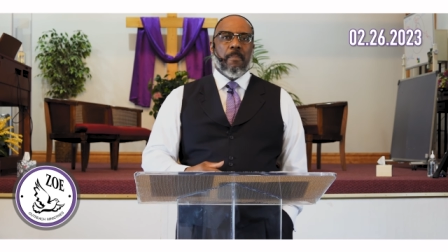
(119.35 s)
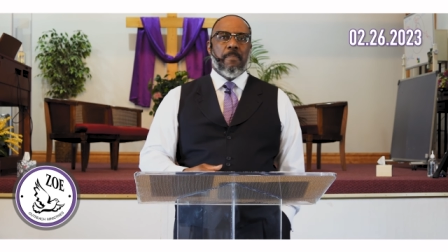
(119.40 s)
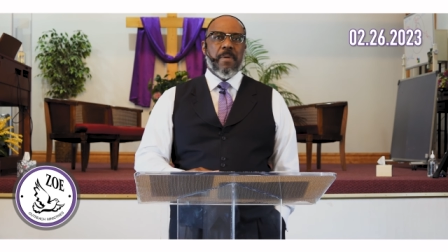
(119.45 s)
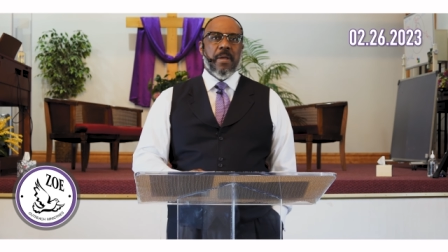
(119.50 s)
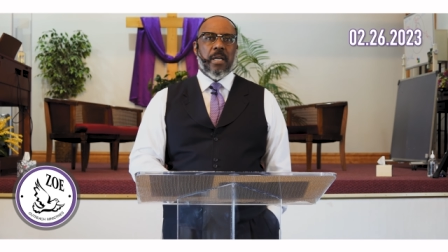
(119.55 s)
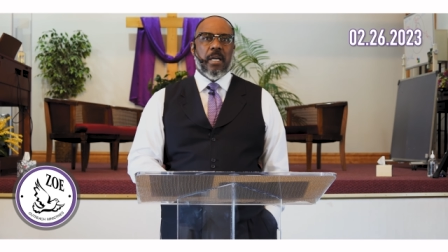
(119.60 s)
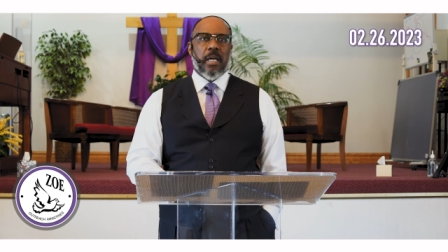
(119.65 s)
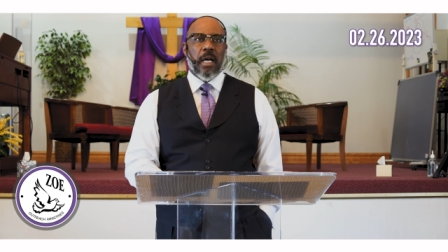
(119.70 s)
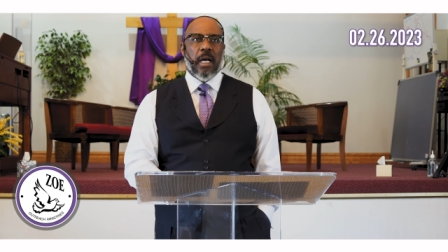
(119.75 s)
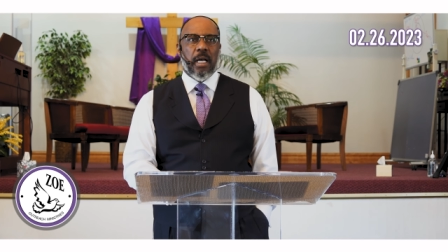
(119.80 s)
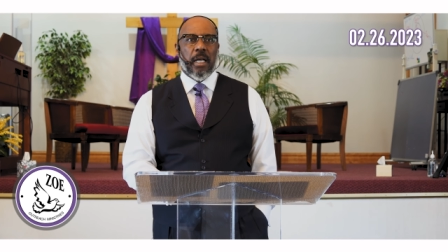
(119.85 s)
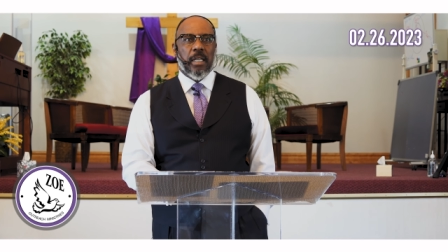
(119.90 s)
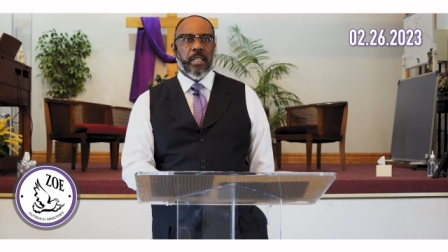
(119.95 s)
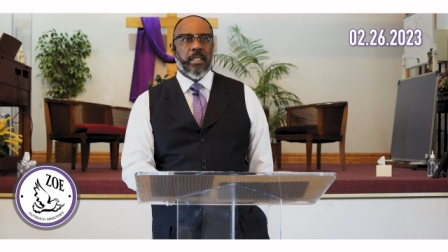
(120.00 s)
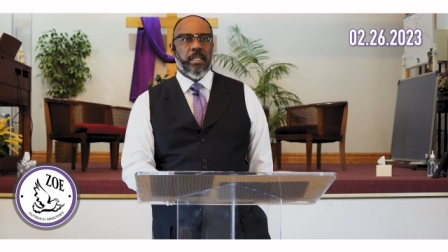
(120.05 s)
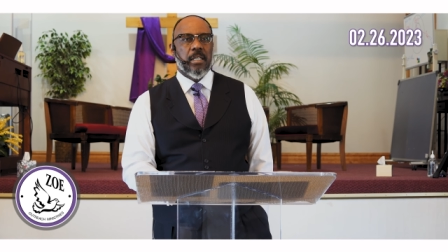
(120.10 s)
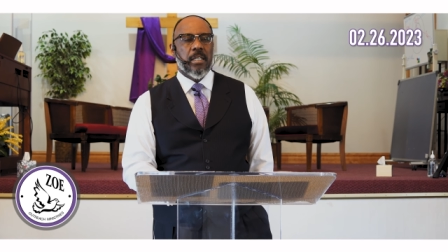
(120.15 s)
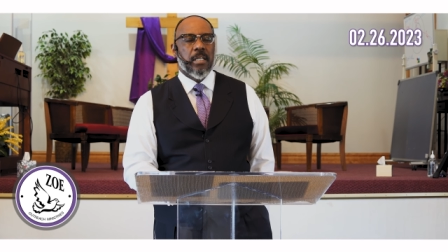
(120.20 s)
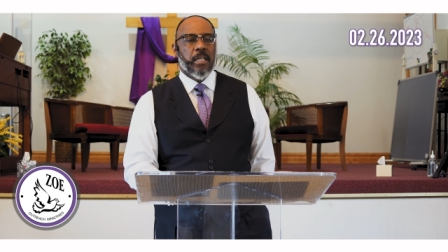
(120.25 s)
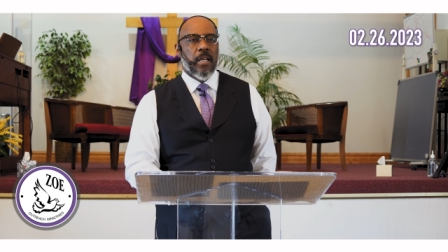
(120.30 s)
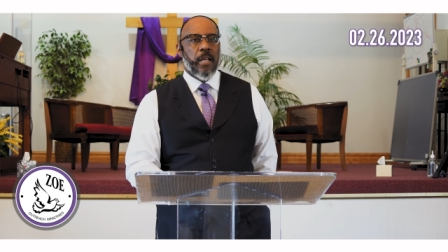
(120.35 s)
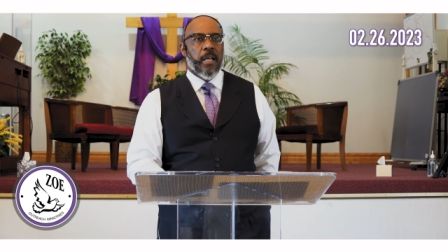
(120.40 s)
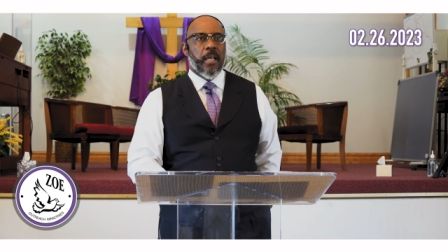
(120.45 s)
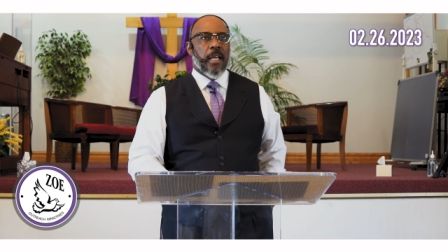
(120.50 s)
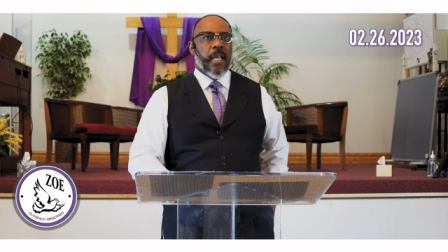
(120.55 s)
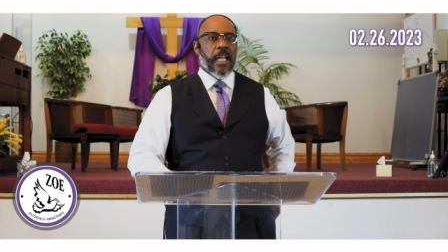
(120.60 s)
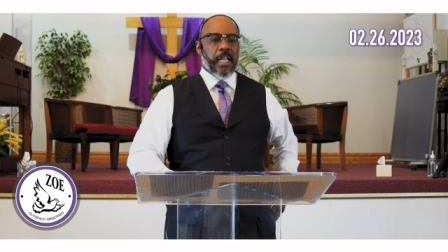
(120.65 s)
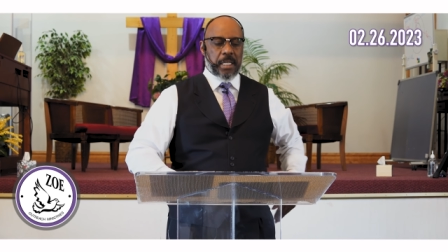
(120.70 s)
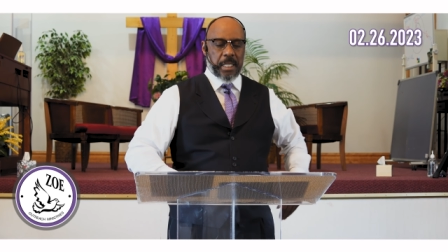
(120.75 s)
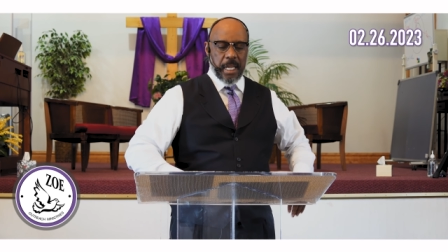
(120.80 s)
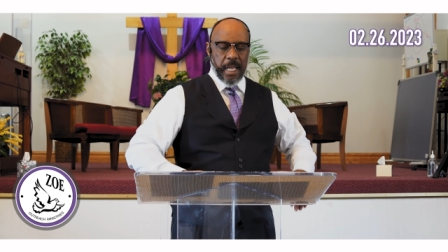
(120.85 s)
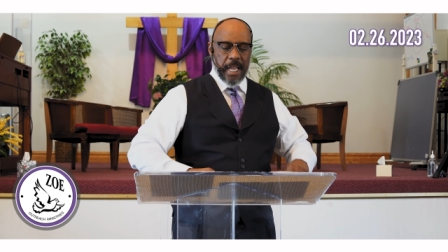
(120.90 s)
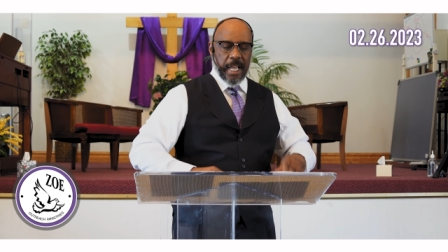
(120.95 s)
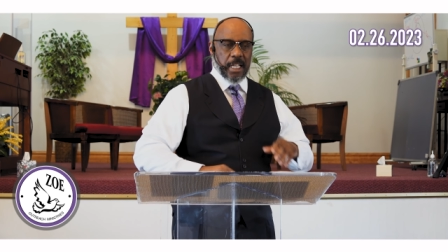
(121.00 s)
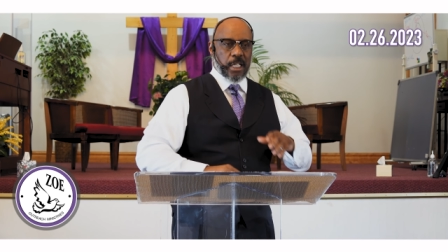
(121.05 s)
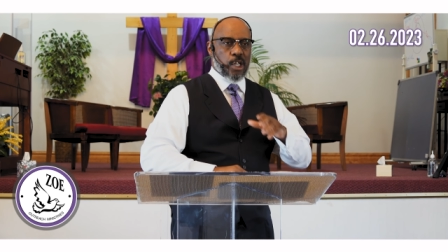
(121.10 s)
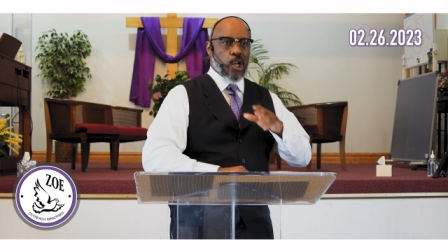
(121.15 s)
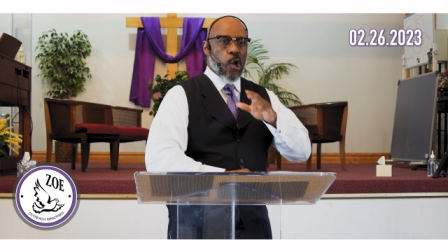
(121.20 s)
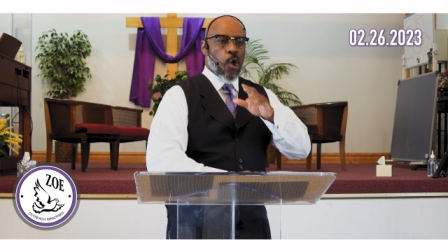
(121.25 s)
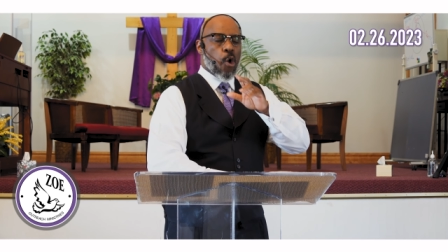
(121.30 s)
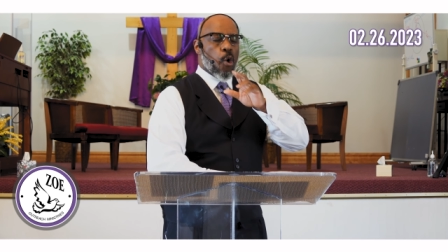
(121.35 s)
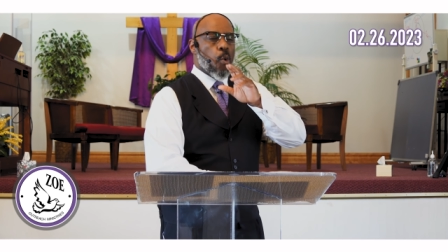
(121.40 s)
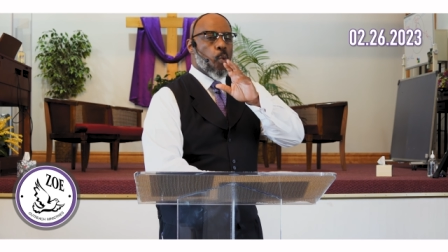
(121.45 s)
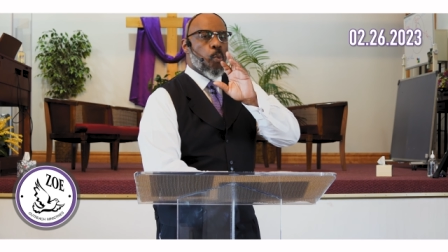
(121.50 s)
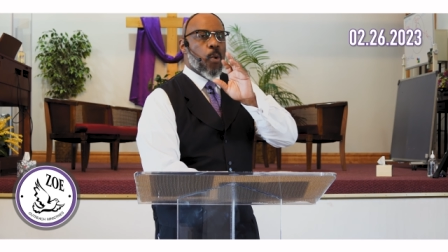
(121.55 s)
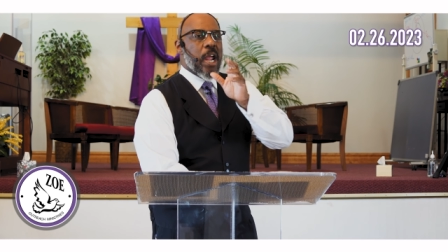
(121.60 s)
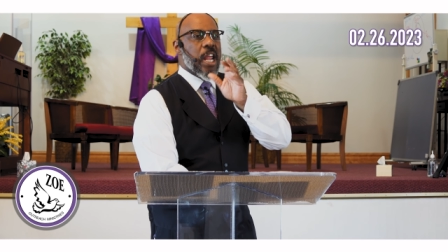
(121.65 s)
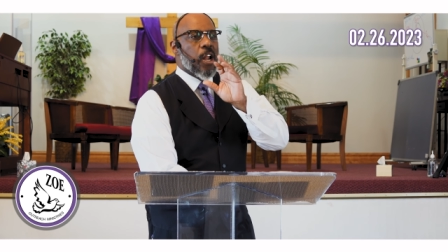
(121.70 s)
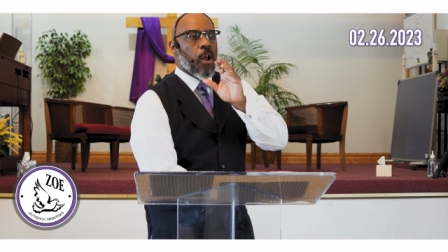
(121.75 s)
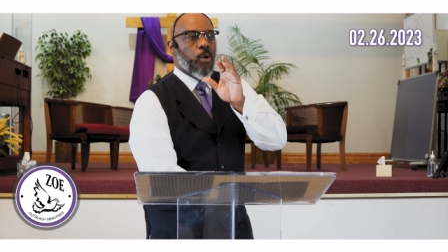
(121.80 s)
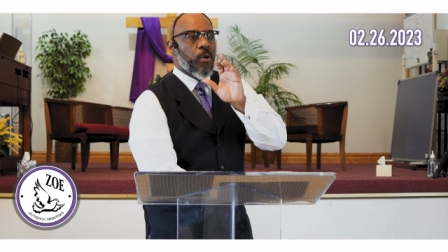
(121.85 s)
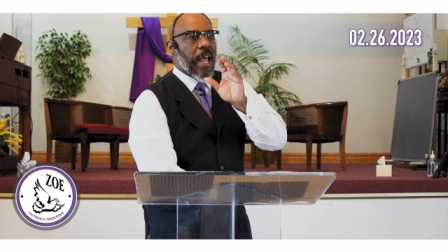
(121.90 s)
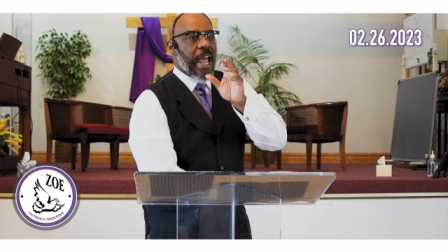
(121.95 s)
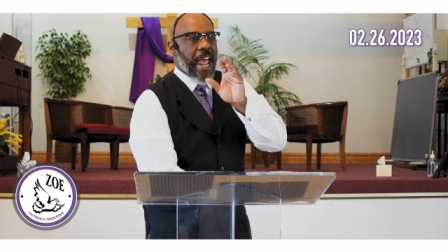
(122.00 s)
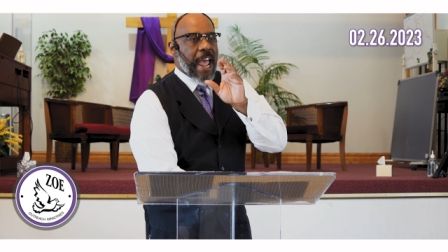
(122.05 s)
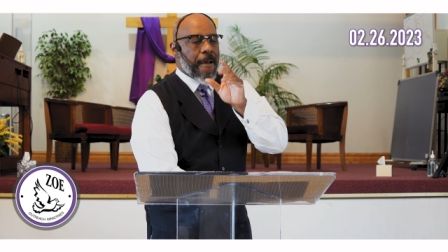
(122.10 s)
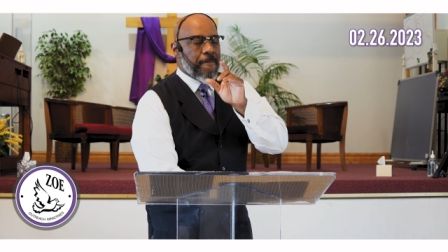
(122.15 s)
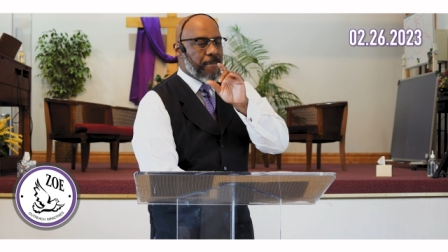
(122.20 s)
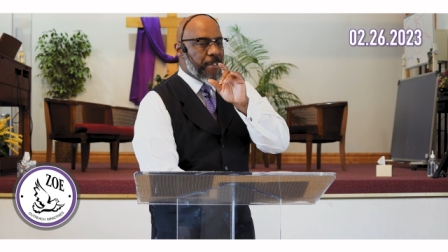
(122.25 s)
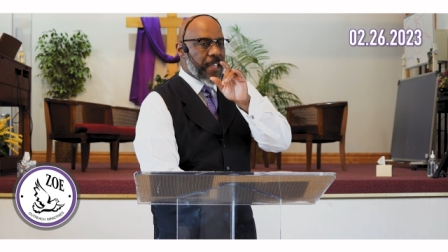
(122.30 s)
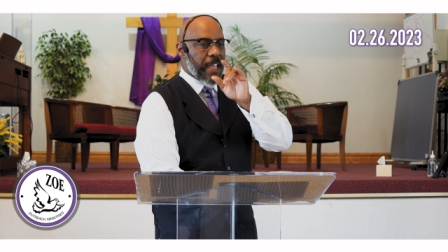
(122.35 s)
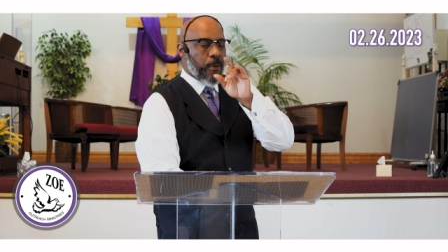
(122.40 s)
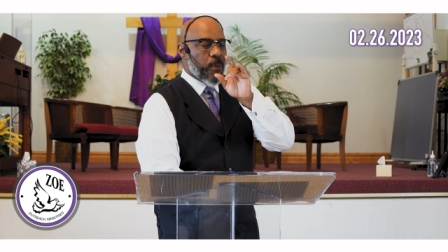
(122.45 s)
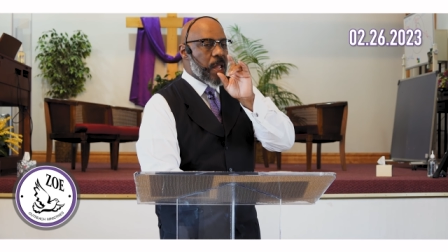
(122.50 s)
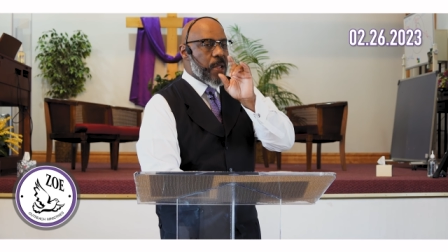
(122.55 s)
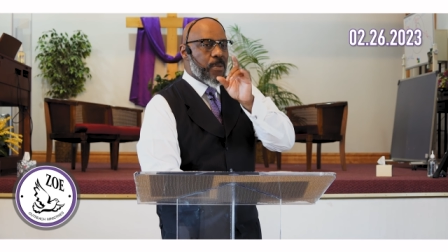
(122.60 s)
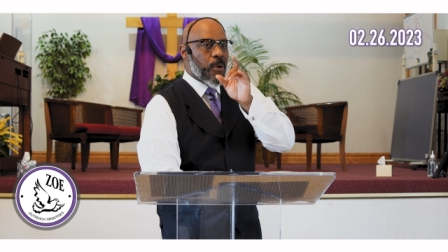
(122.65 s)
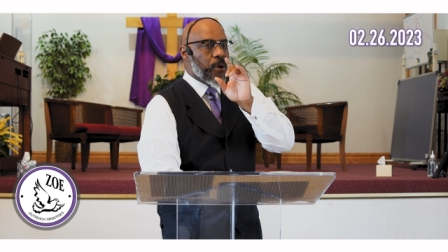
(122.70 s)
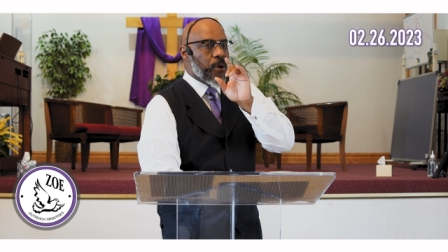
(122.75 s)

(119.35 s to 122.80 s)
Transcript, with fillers: because he says we don't have the we